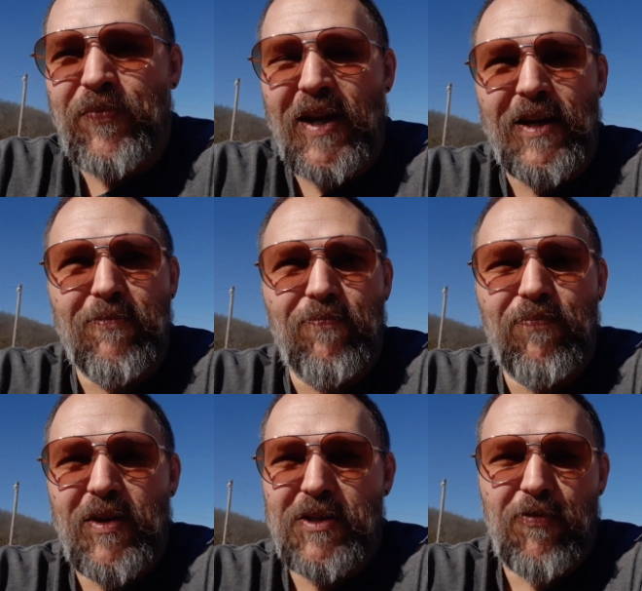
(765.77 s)
And
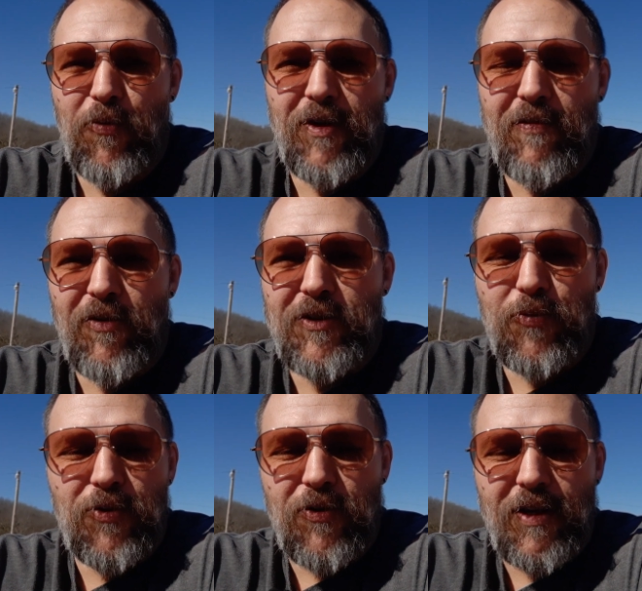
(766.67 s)
because for whatever reason,
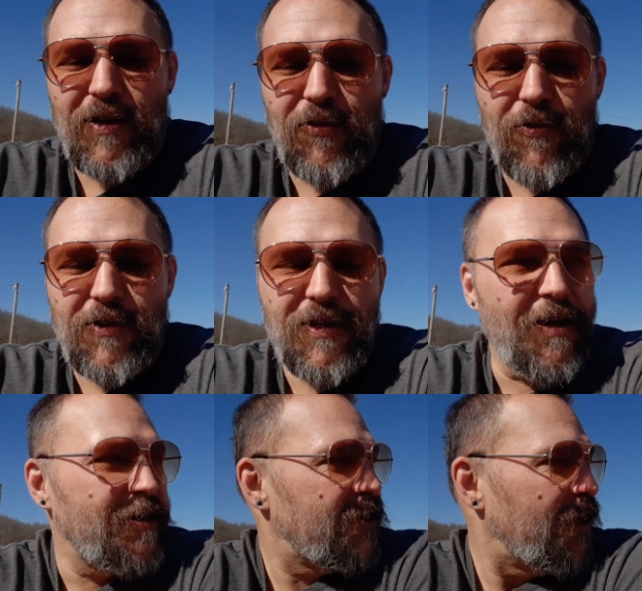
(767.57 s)
when you're a kid, the crust
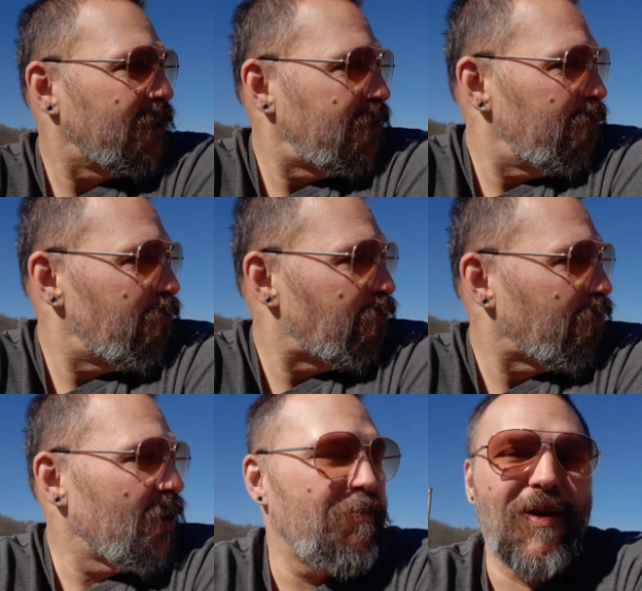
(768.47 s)
kind of sucks.
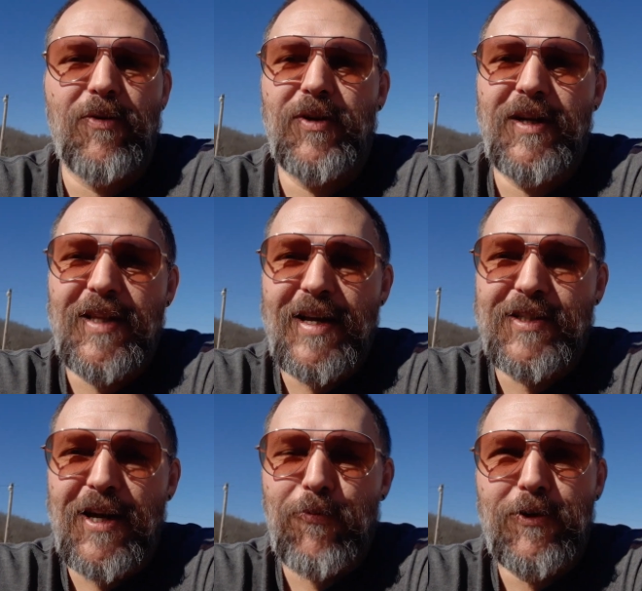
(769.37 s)
But I would eat that
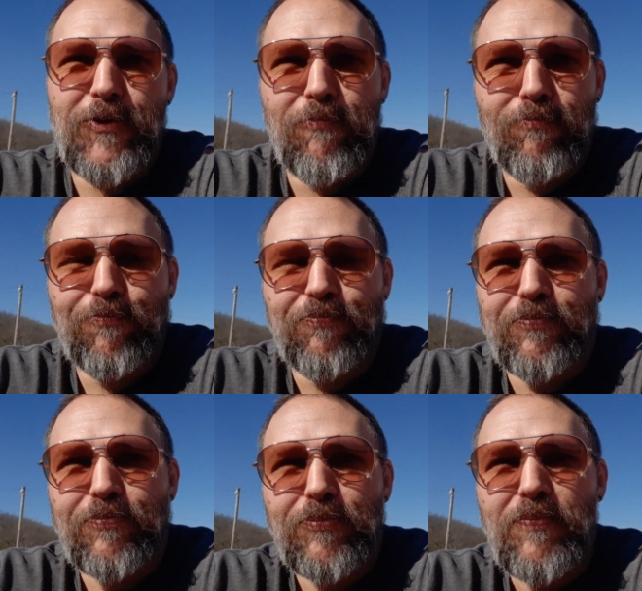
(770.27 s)
sandwich,
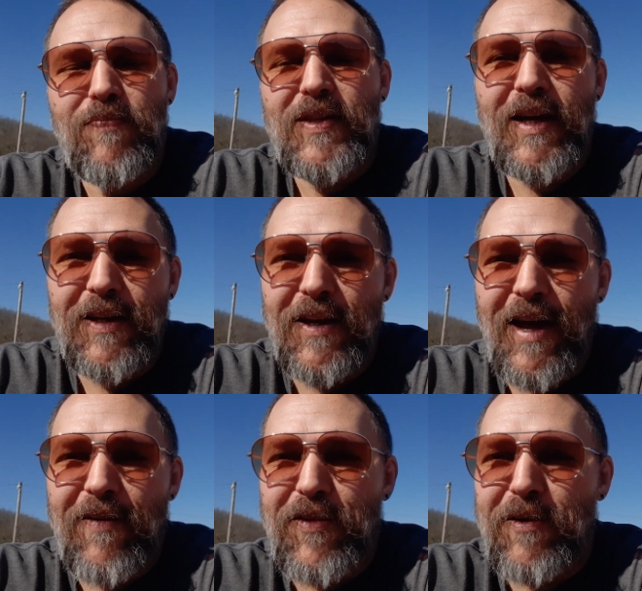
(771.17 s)
eat
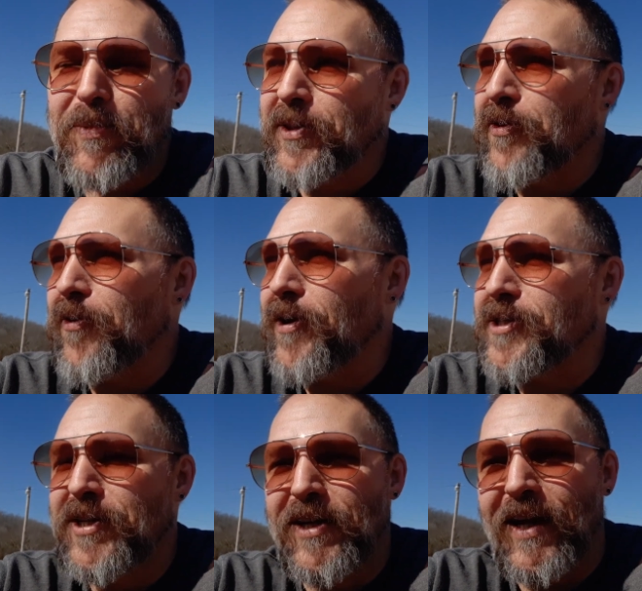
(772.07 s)
everything but the
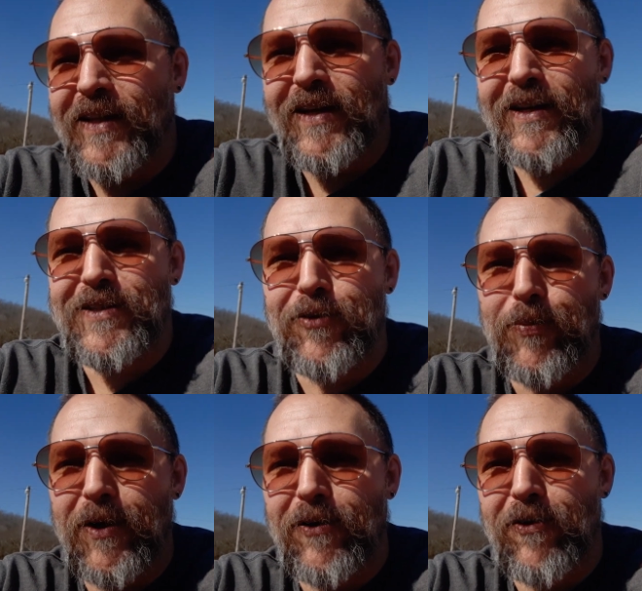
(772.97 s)
crust, and then I'd still
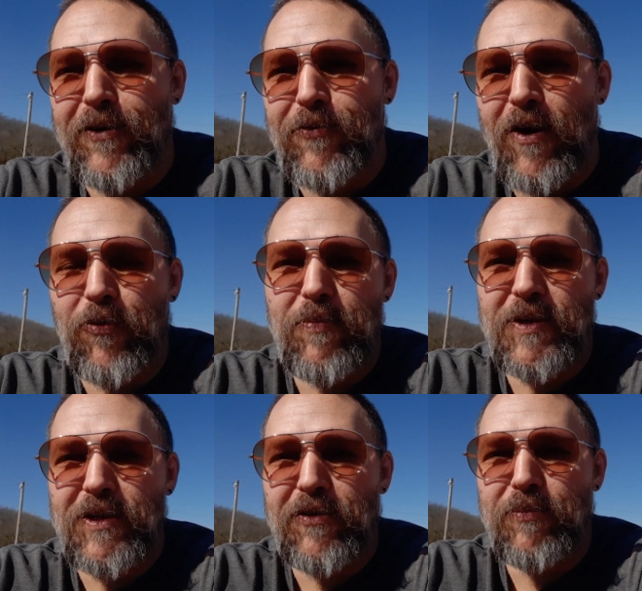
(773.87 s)
be hungry, right? We'd be
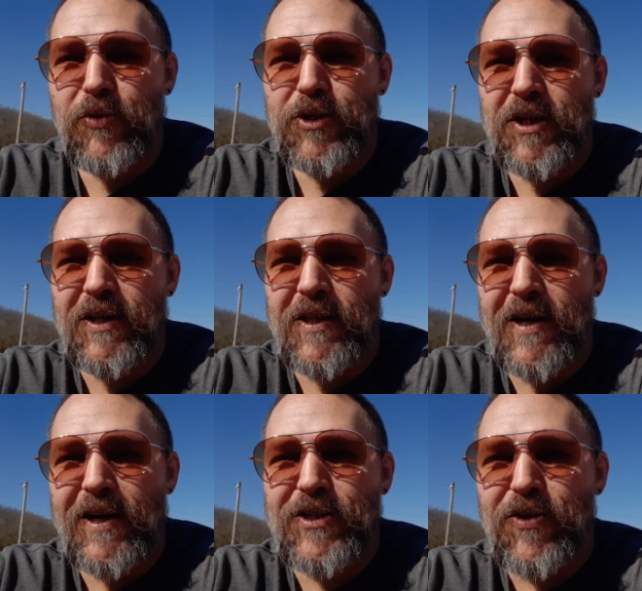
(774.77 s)
sitting there bullshitting, and then
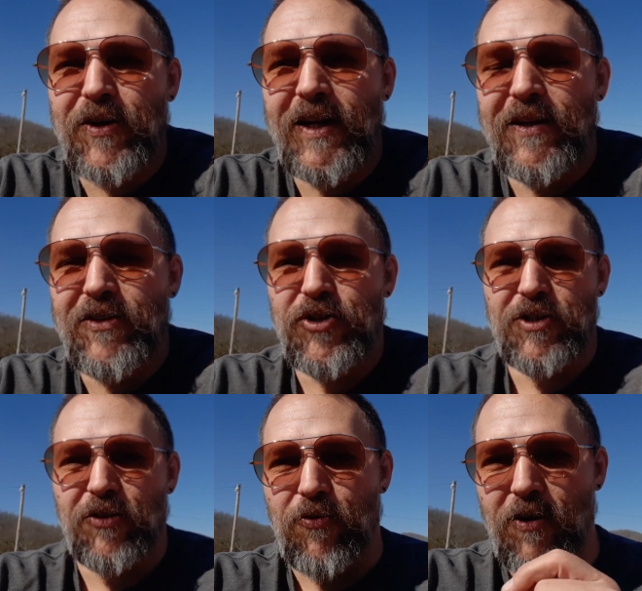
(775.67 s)
I'd start eating just
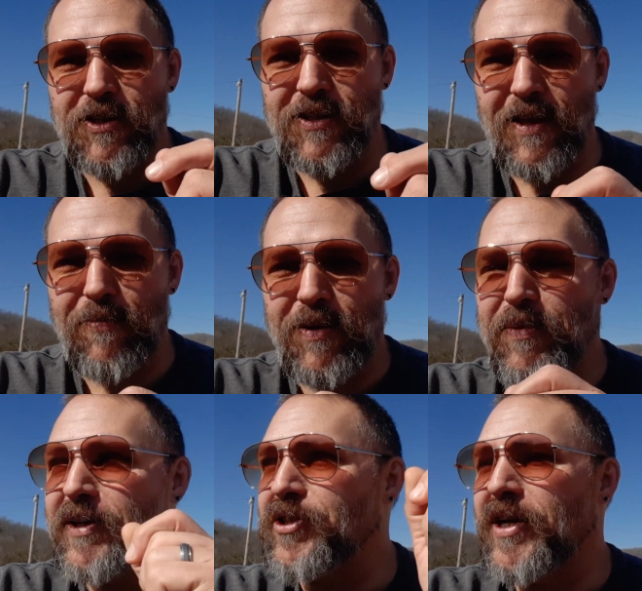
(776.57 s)
the crust of that
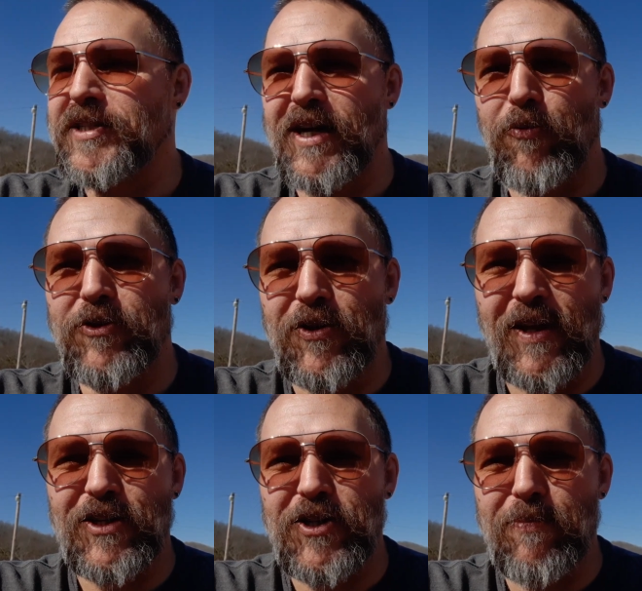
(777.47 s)
PB&J sandwich on
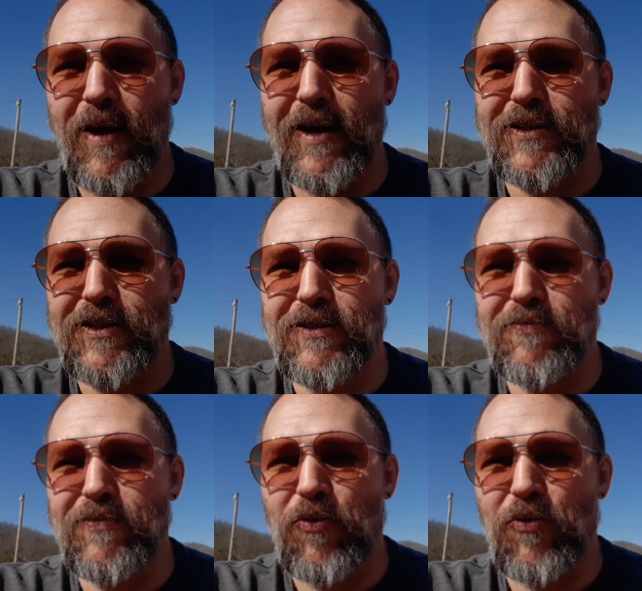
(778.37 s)
that cheap ass.